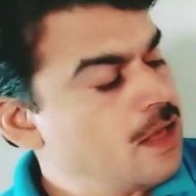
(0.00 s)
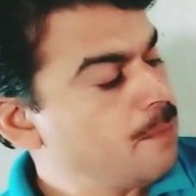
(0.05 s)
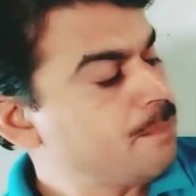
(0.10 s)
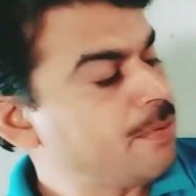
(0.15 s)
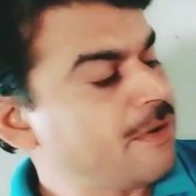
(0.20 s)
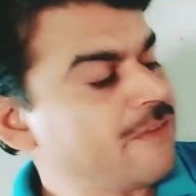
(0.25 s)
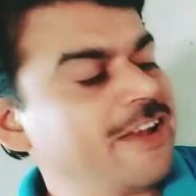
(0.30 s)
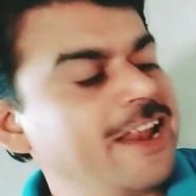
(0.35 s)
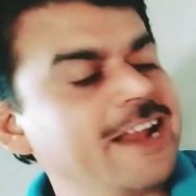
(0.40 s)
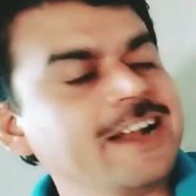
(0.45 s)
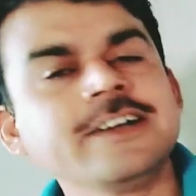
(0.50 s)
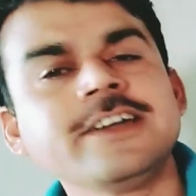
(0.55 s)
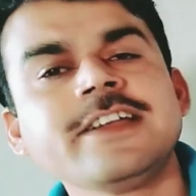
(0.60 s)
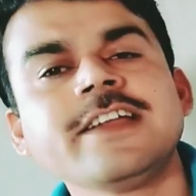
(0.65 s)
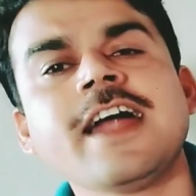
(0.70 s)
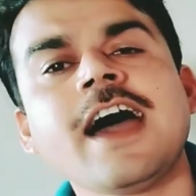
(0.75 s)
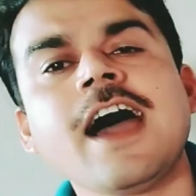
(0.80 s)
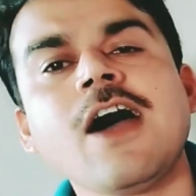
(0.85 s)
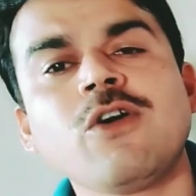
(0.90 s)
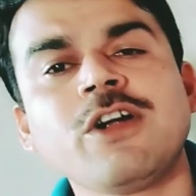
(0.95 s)
prevalent
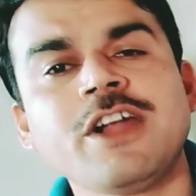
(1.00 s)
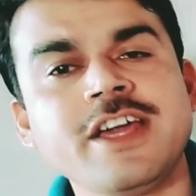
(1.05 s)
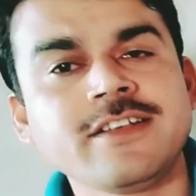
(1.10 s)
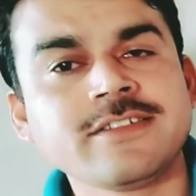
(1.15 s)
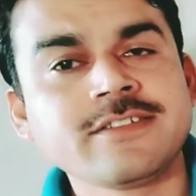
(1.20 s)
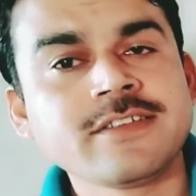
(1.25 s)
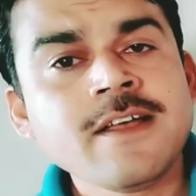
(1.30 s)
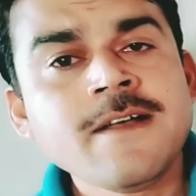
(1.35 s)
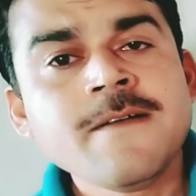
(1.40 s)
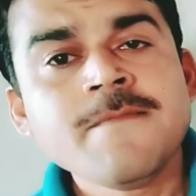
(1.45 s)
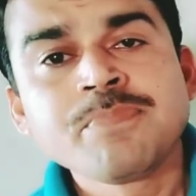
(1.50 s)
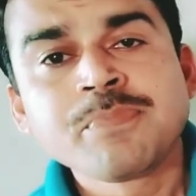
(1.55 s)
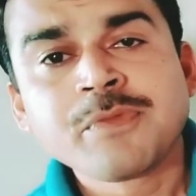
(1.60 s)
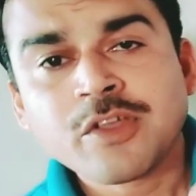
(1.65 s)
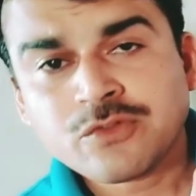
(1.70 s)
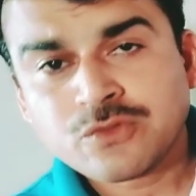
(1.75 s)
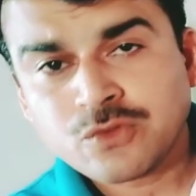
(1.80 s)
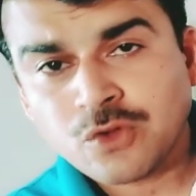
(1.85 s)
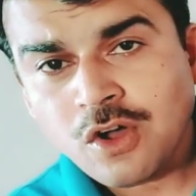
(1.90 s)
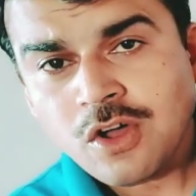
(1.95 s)
nowadays.
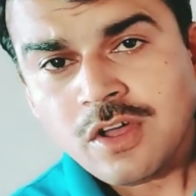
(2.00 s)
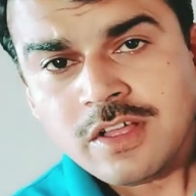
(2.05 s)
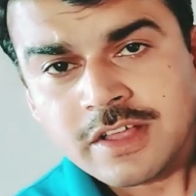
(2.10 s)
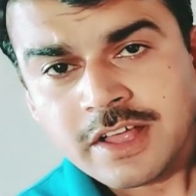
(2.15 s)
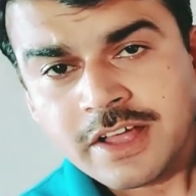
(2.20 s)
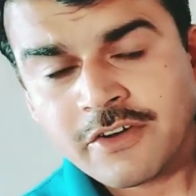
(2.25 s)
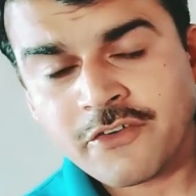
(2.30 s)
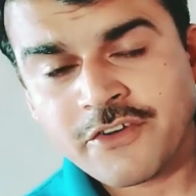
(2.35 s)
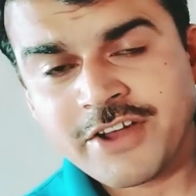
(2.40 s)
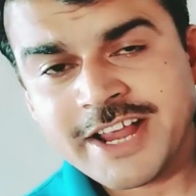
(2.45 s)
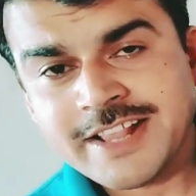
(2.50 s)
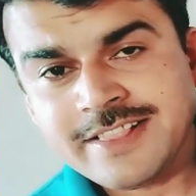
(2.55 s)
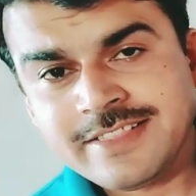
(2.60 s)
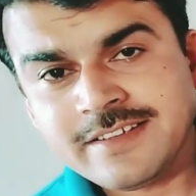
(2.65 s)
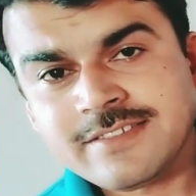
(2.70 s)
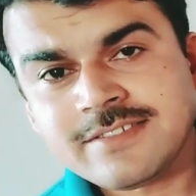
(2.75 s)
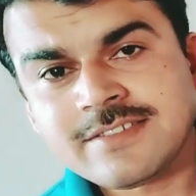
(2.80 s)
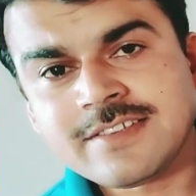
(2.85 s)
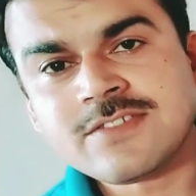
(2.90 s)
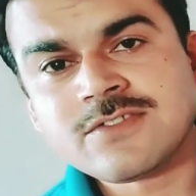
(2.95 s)
So read
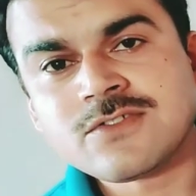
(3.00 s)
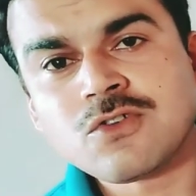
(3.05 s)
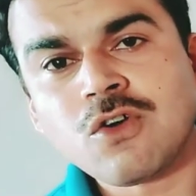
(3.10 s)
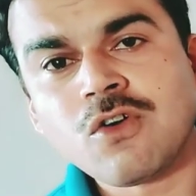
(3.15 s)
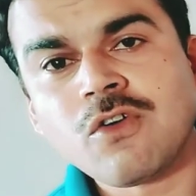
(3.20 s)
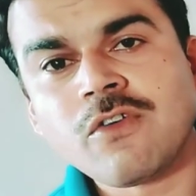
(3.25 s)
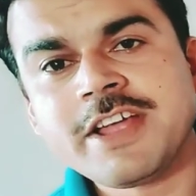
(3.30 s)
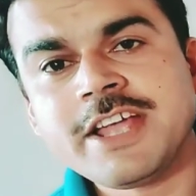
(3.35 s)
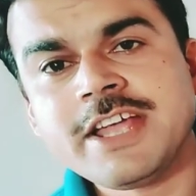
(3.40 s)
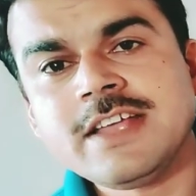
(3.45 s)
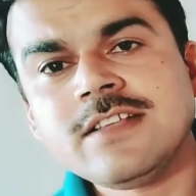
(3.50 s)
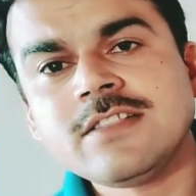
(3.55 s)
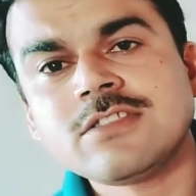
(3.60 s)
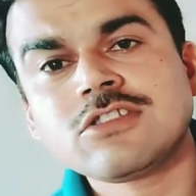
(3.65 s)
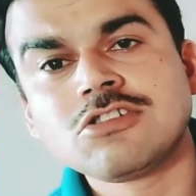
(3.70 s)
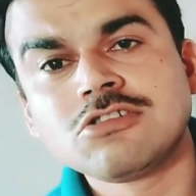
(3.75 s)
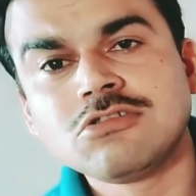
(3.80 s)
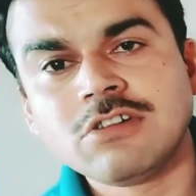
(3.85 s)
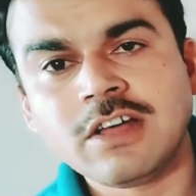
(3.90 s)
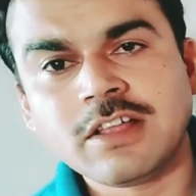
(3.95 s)
this story
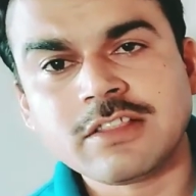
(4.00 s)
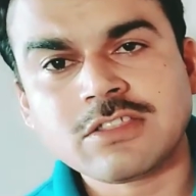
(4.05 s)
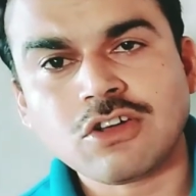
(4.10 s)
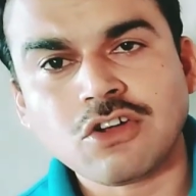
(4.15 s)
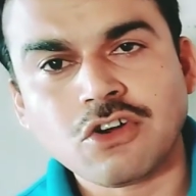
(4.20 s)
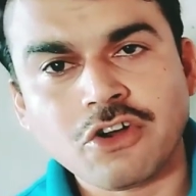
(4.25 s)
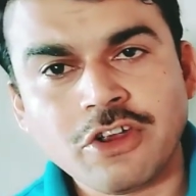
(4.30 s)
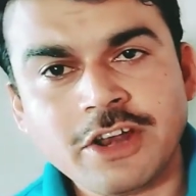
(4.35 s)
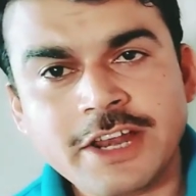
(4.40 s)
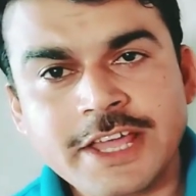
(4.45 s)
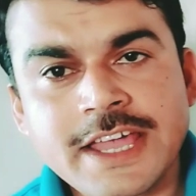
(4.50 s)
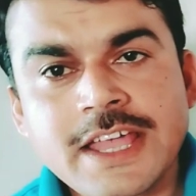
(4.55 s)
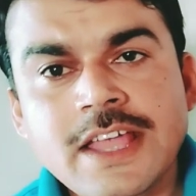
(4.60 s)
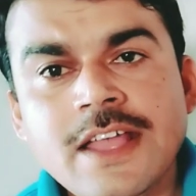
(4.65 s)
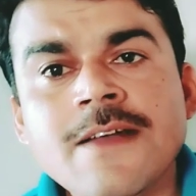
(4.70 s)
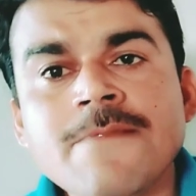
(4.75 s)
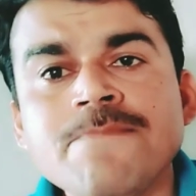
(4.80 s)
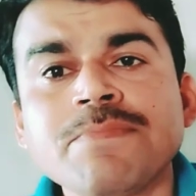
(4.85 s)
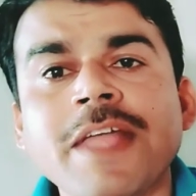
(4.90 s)
thoroughly